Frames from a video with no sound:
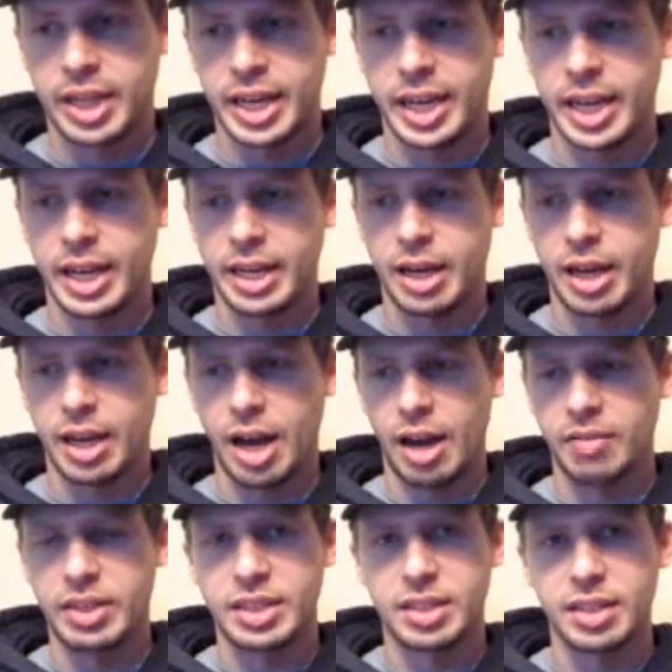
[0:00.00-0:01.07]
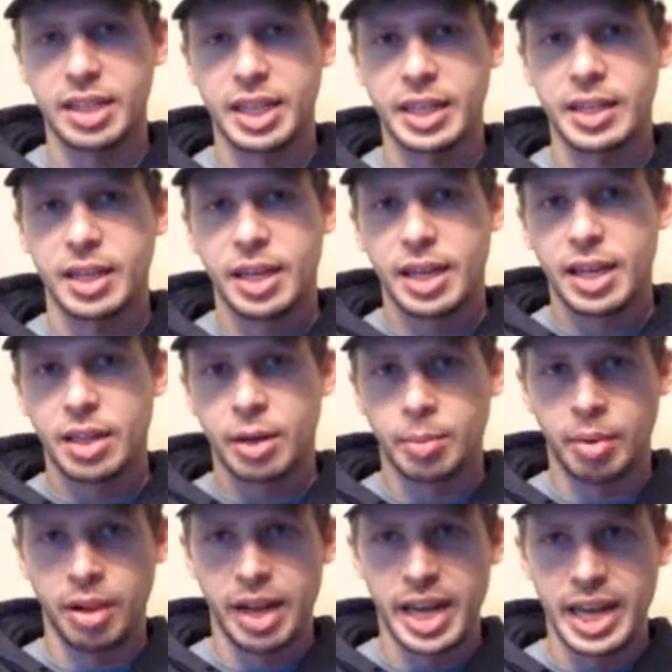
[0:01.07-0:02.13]
and uh, obviously they're
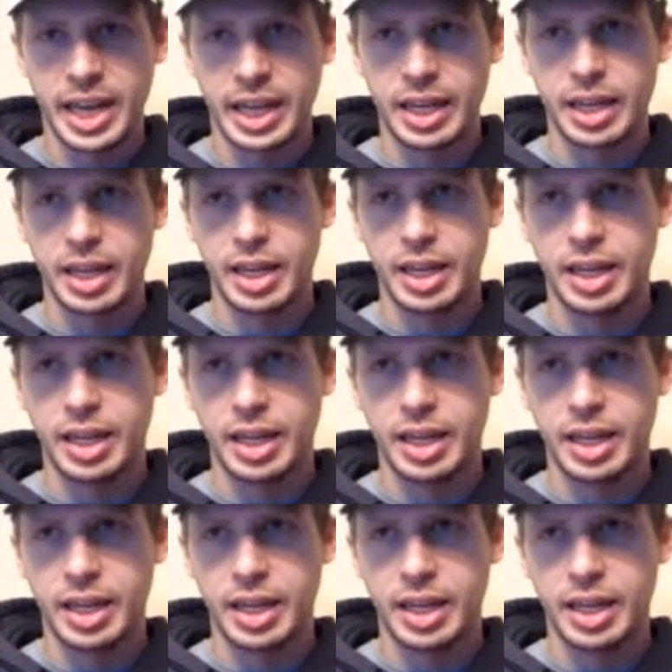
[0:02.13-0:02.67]
playing